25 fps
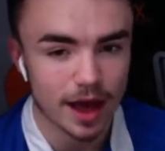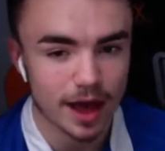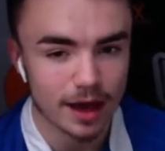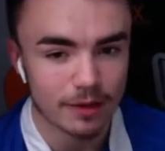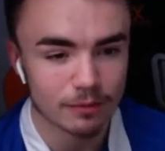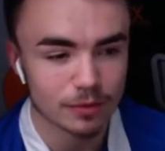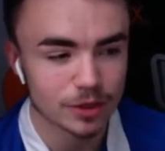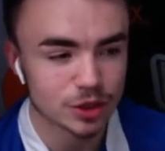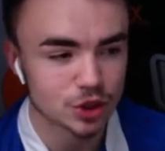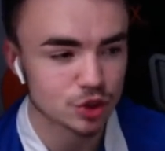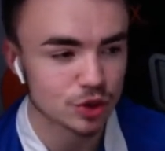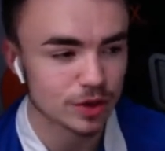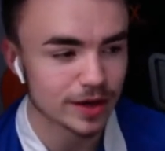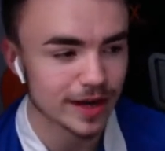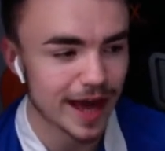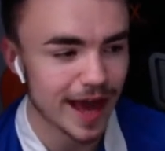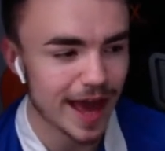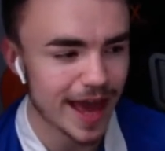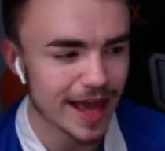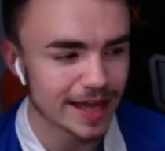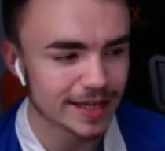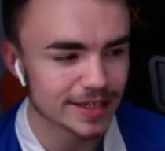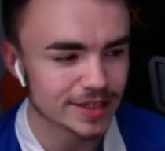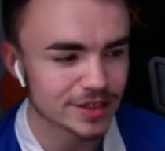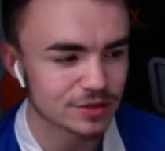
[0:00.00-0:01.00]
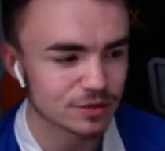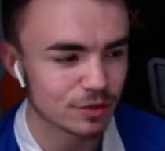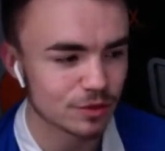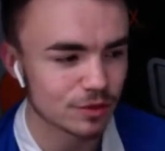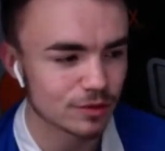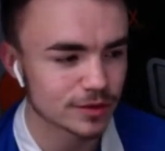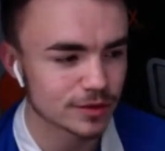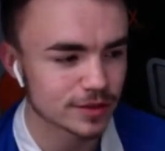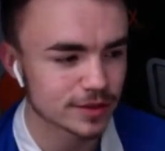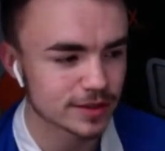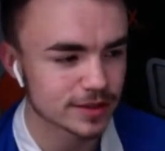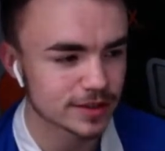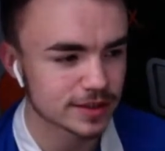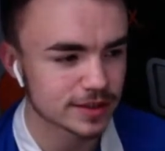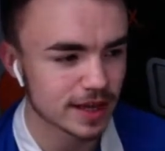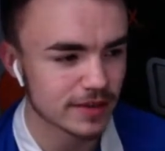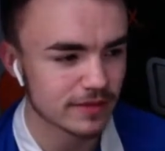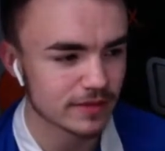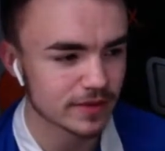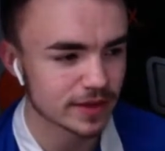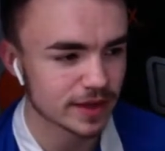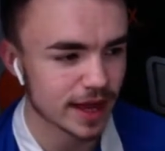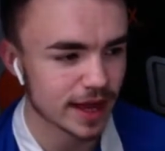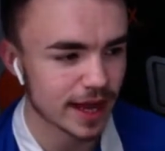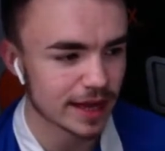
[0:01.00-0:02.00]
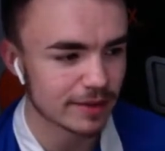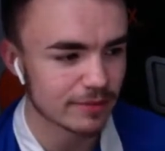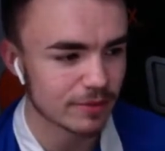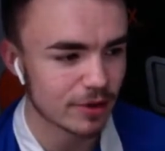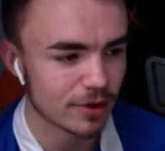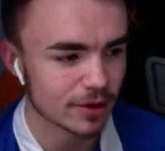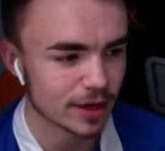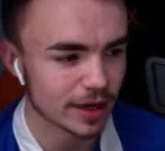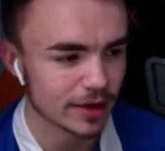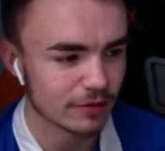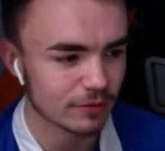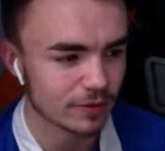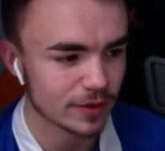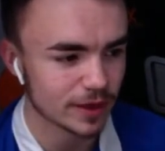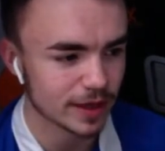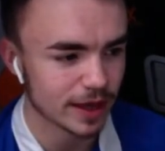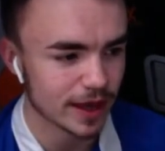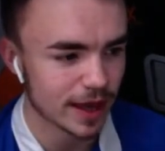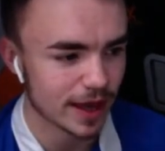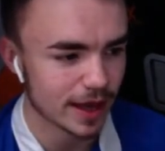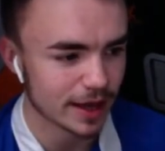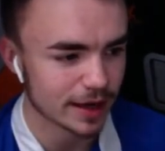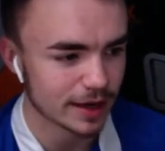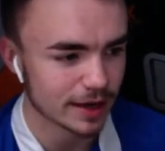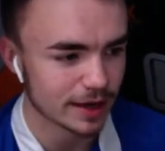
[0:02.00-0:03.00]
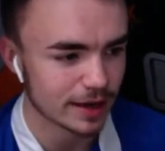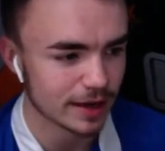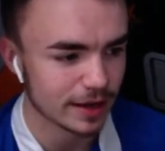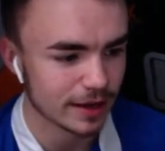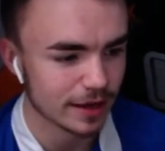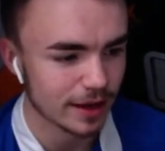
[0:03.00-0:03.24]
we're trying to head towards the 7K mark if we can.